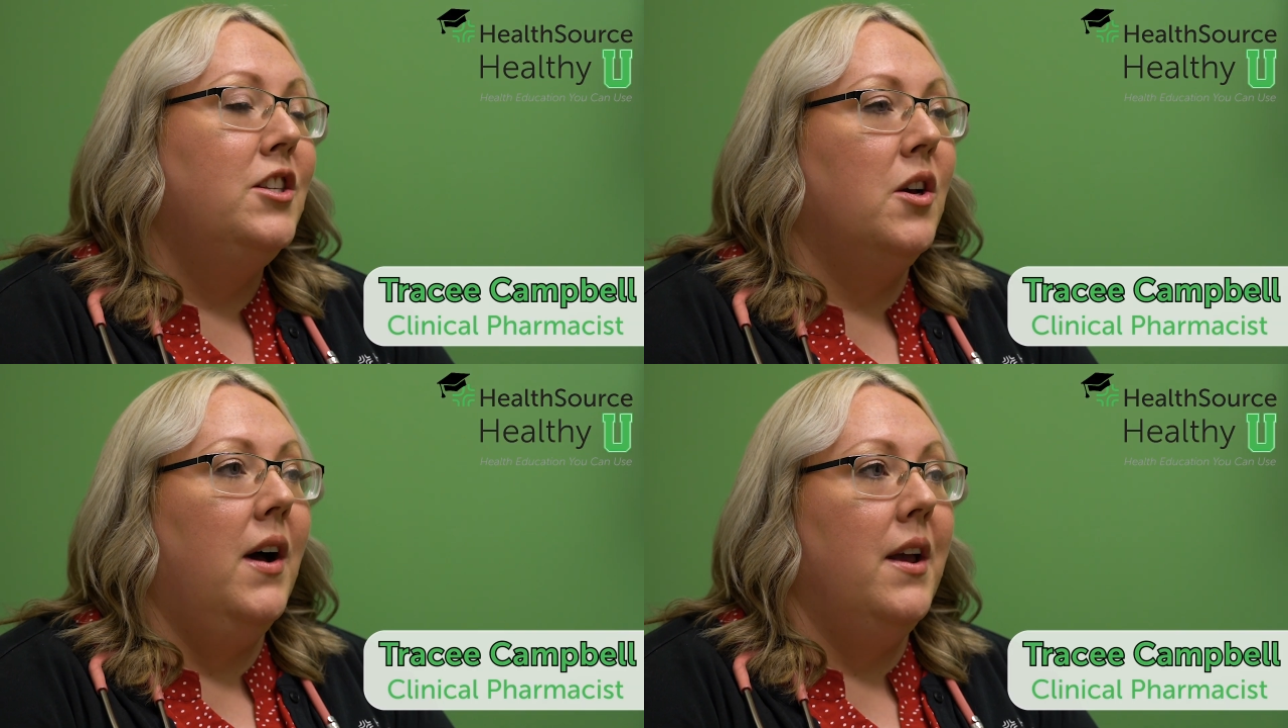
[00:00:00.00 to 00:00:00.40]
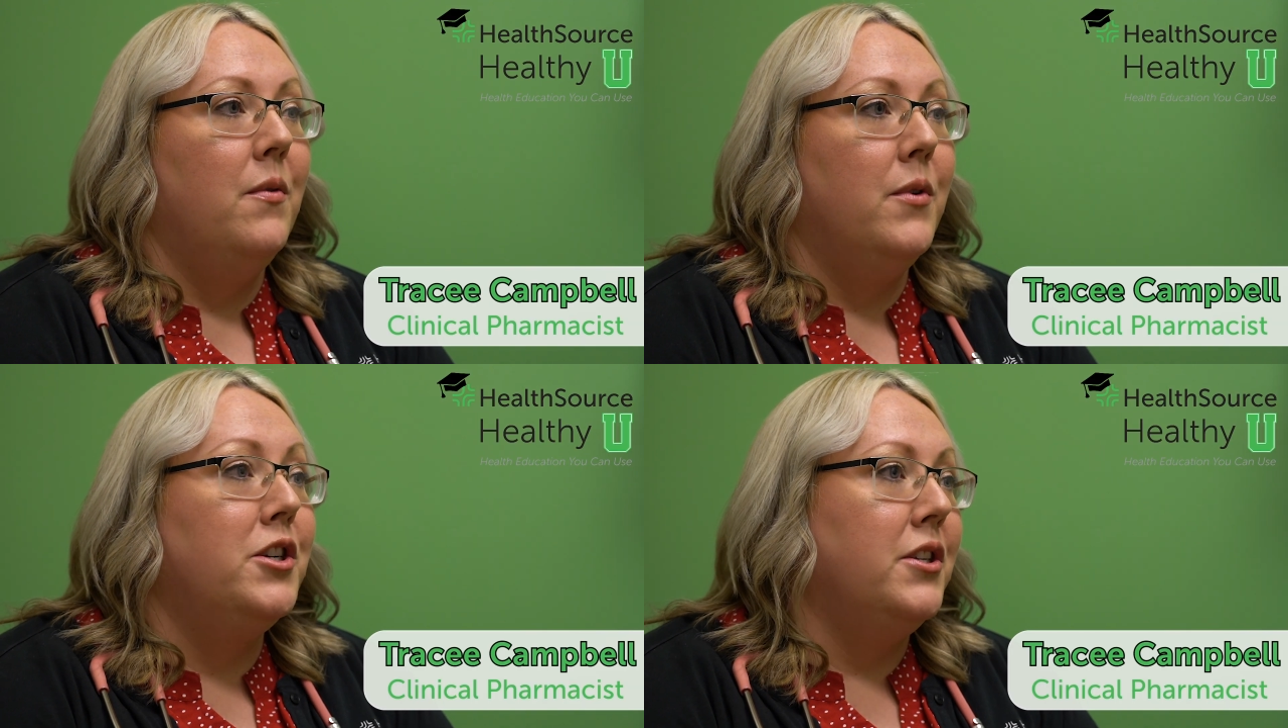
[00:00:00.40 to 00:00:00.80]
So I
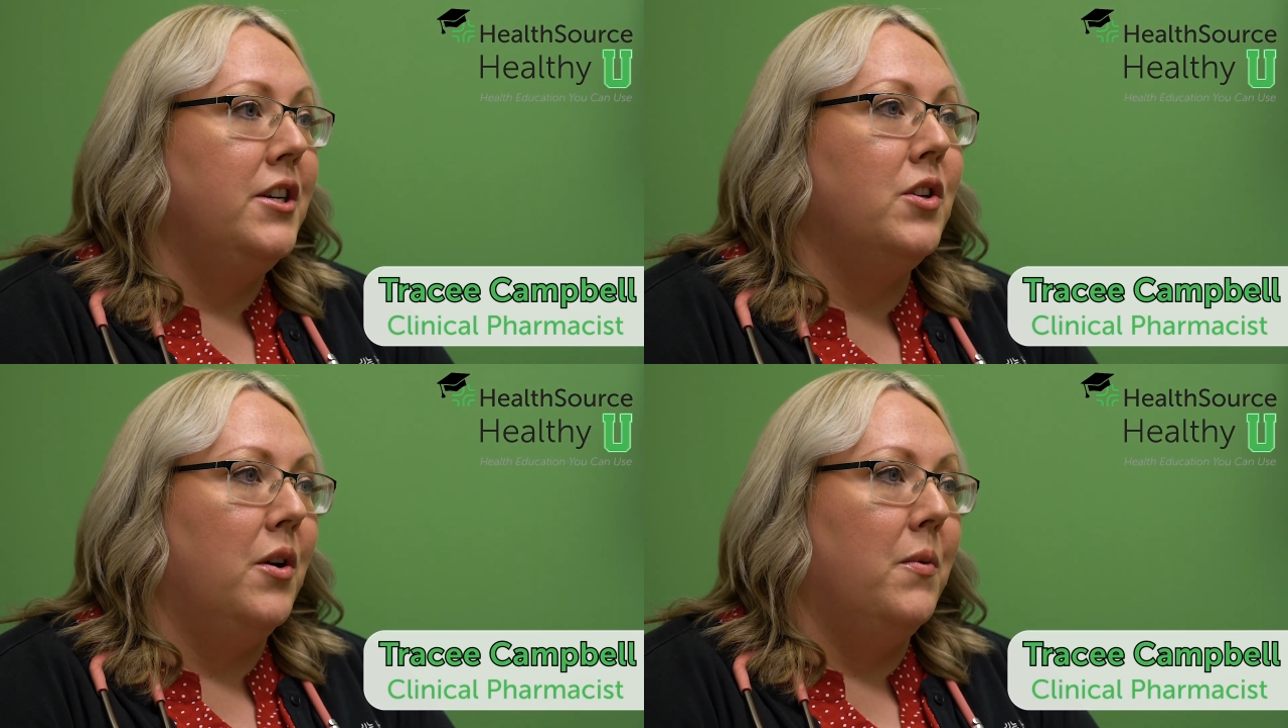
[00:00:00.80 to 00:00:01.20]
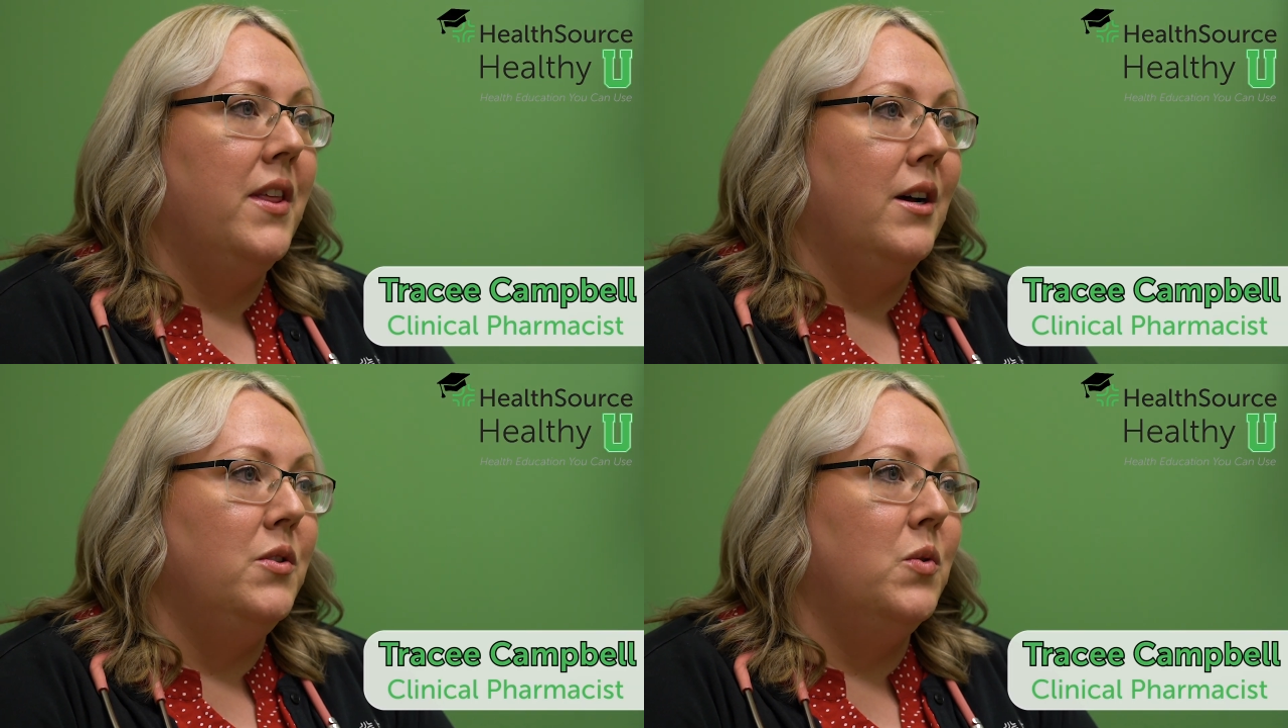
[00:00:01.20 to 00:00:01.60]
originally started with
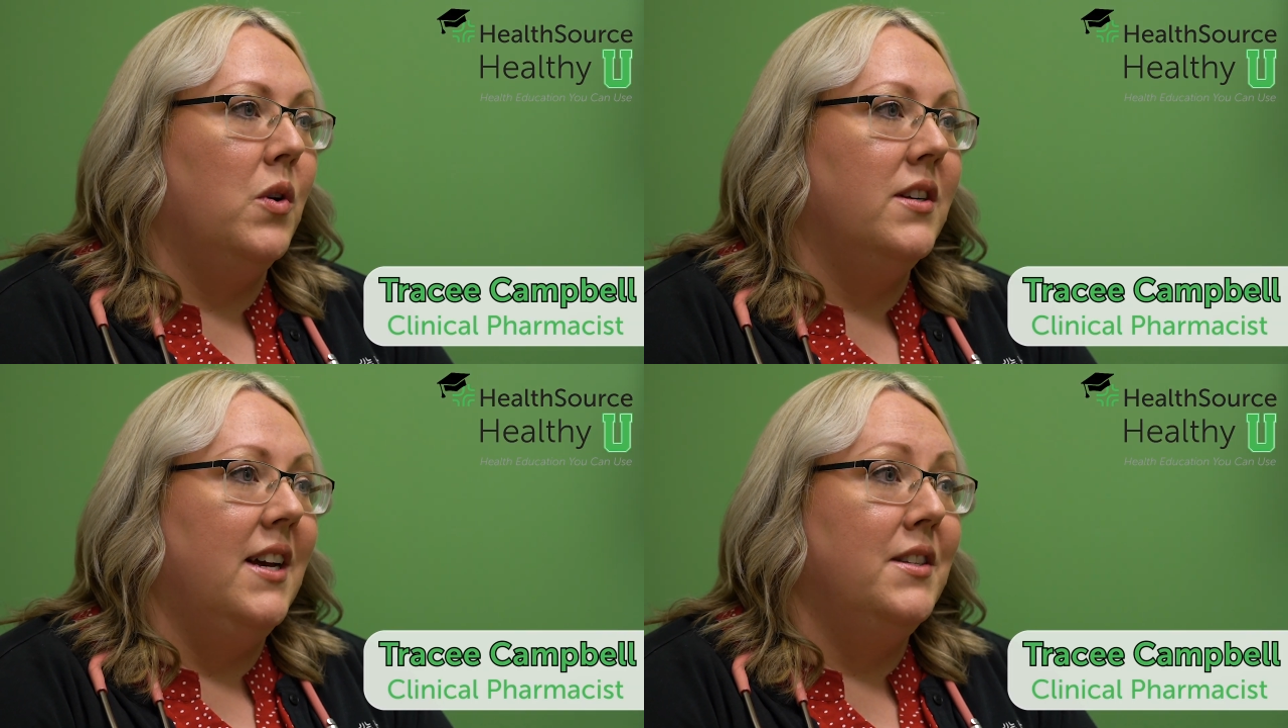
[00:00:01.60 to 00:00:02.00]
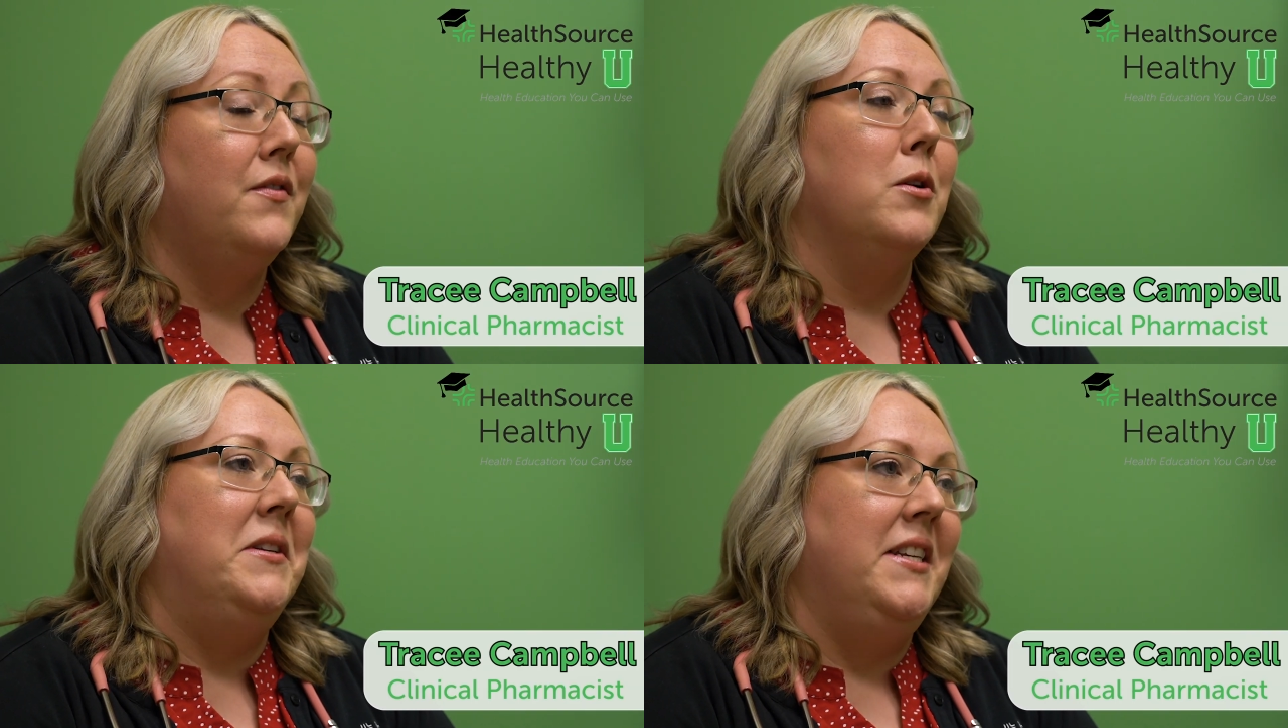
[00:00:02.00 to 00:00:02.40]
HealthSource as a
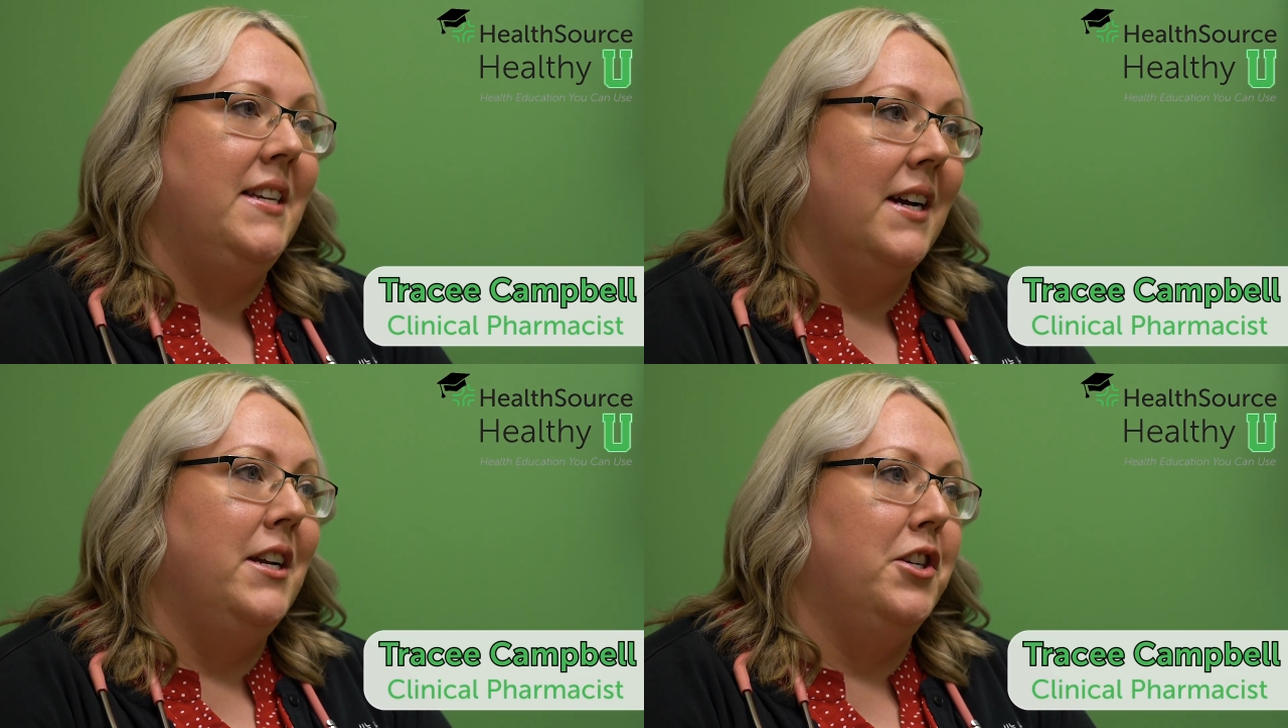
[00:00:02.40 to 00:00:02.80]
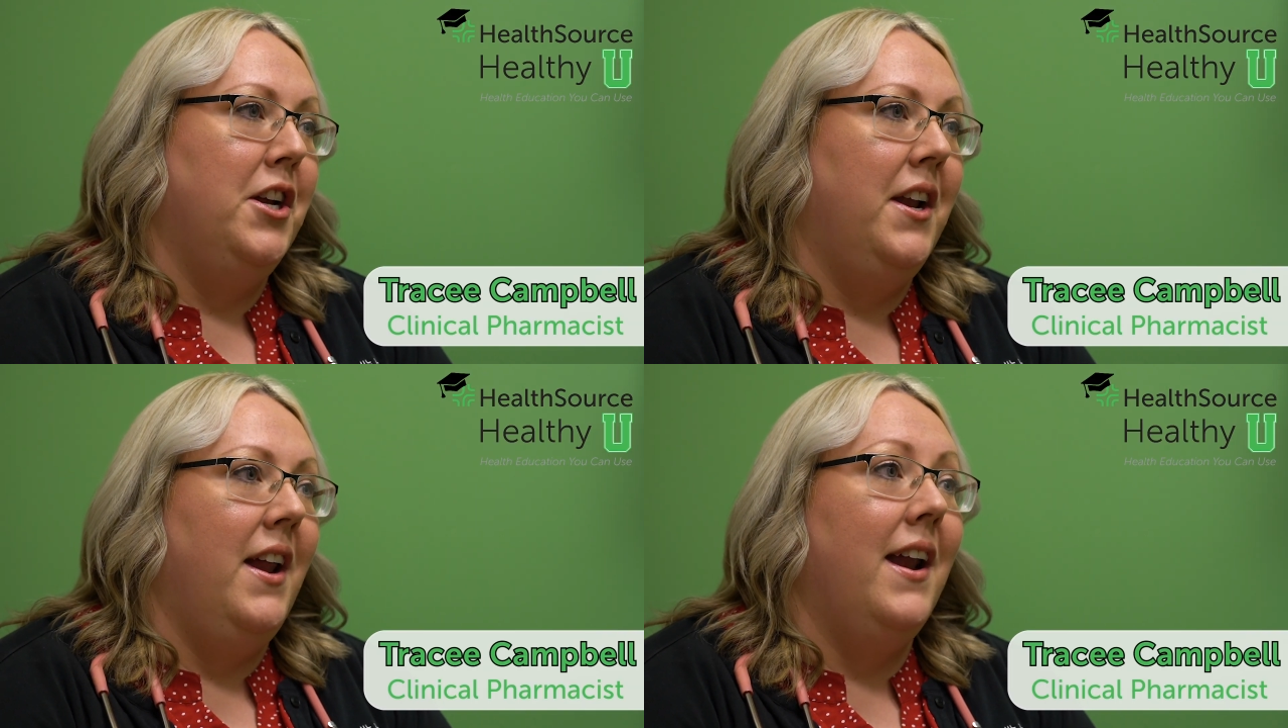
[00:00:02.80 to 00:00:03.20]
pharmacy technician,